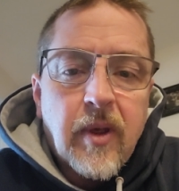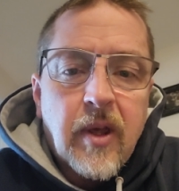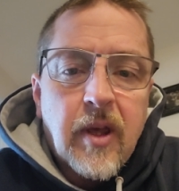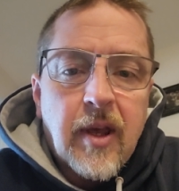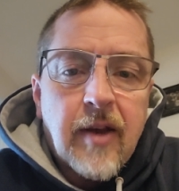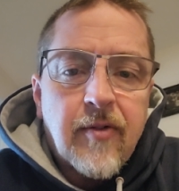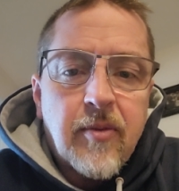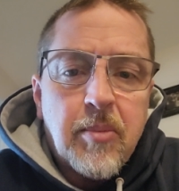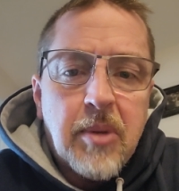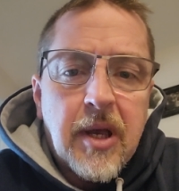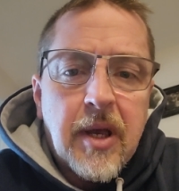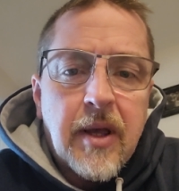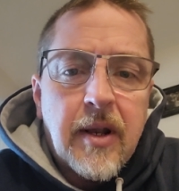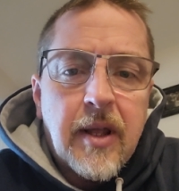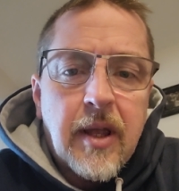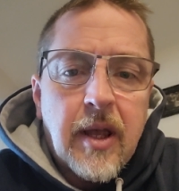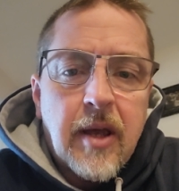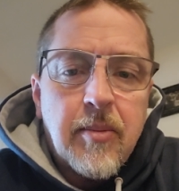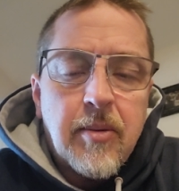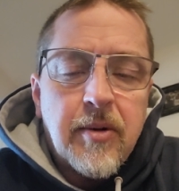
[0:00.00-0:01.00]
I have a bad
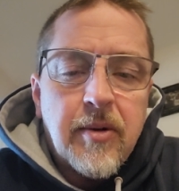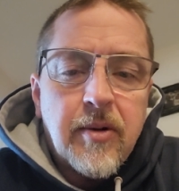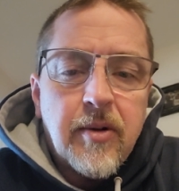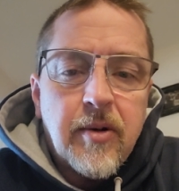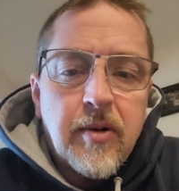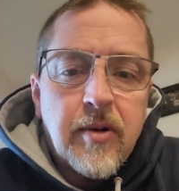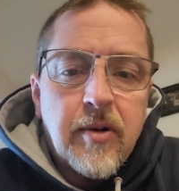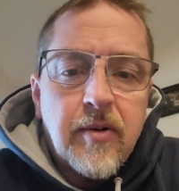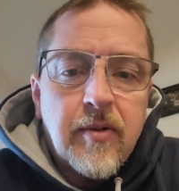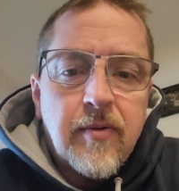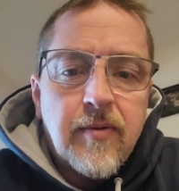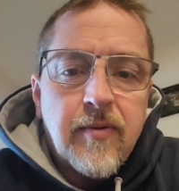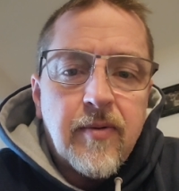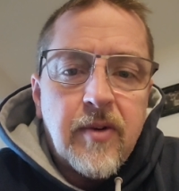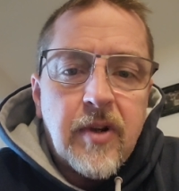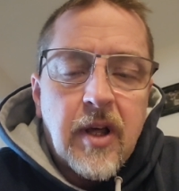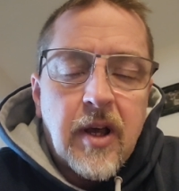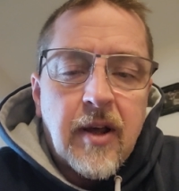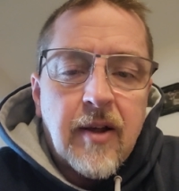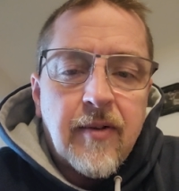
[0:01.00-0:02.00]
habit of
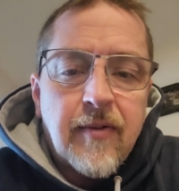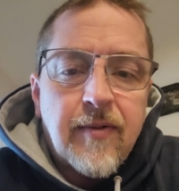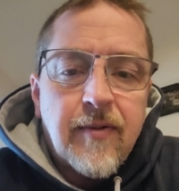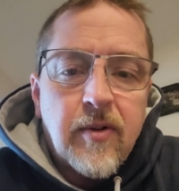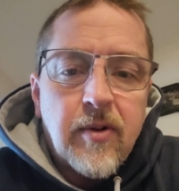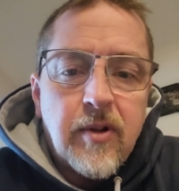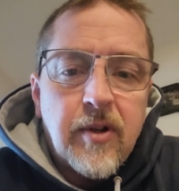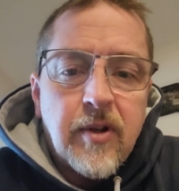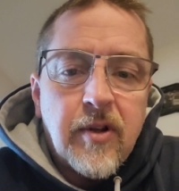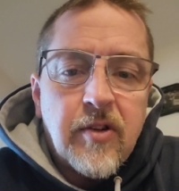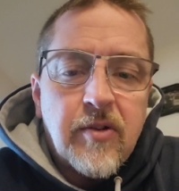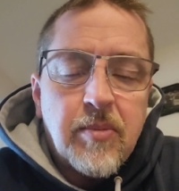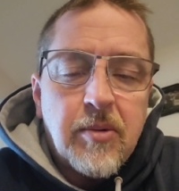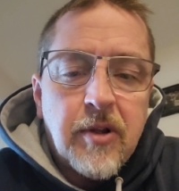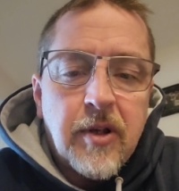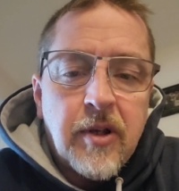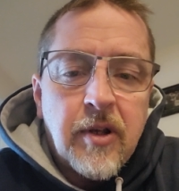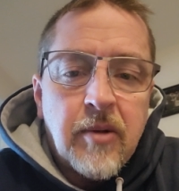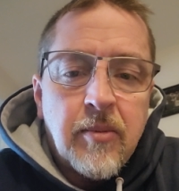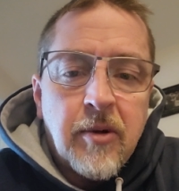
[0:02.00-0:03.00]
not fully
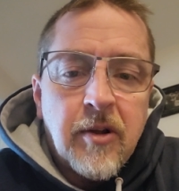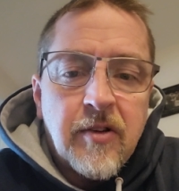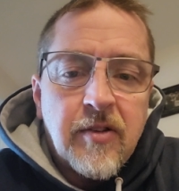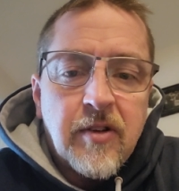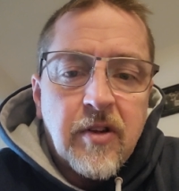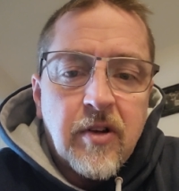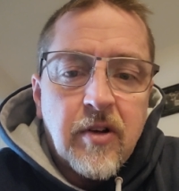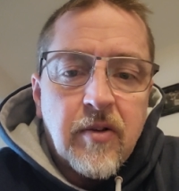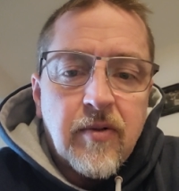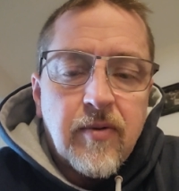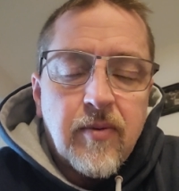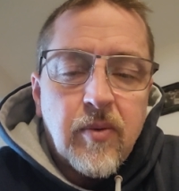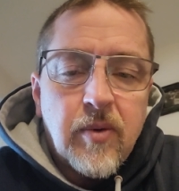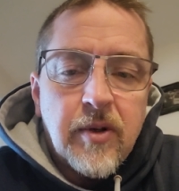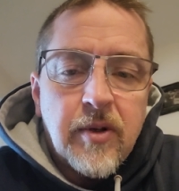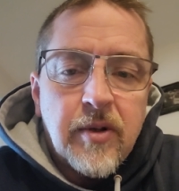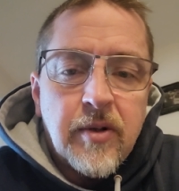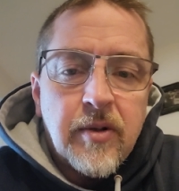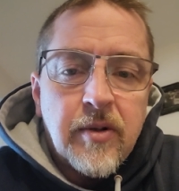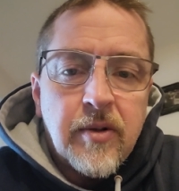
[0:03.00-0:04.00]
explaining myself
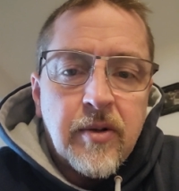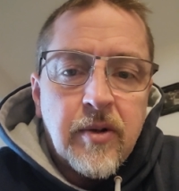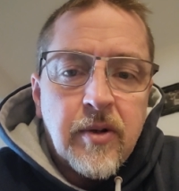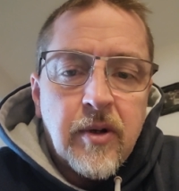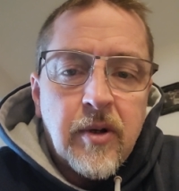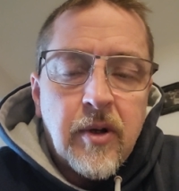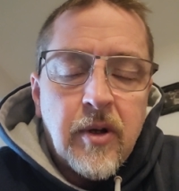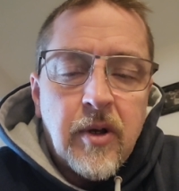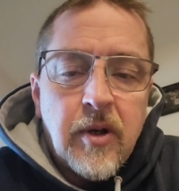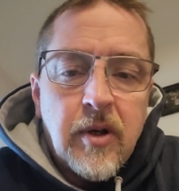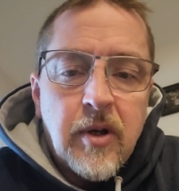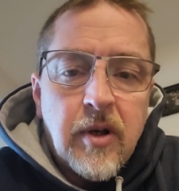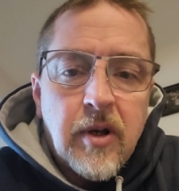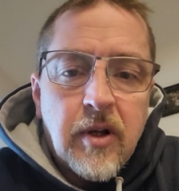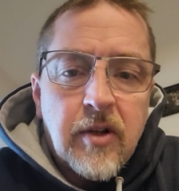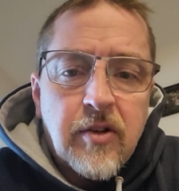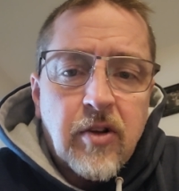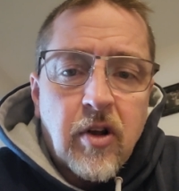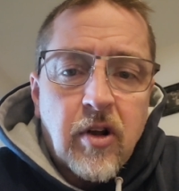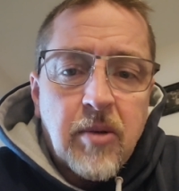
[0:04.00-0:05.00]
when
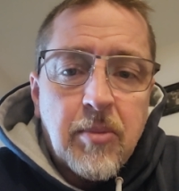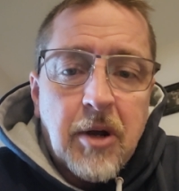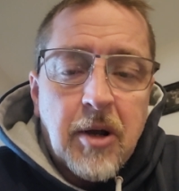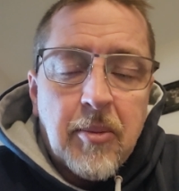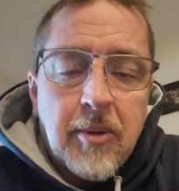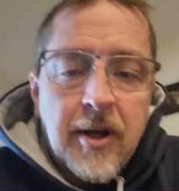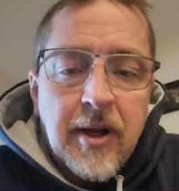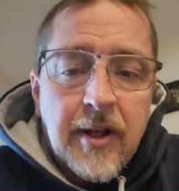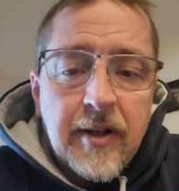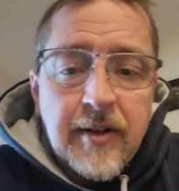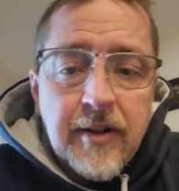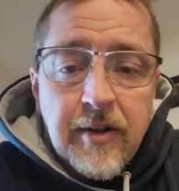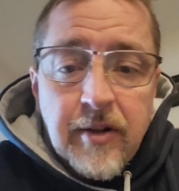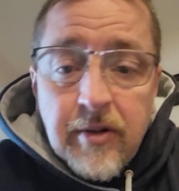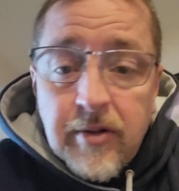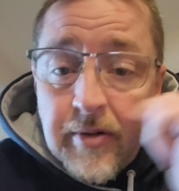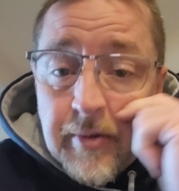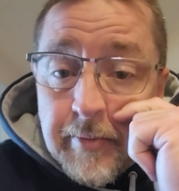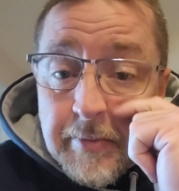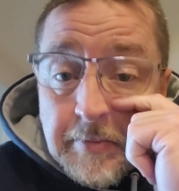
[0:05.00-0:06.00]
I talk about my
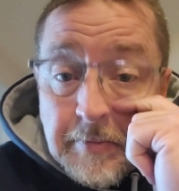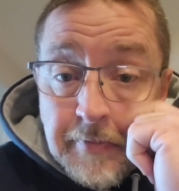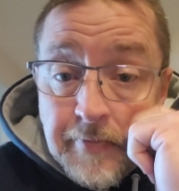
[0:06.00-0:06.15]
ideas.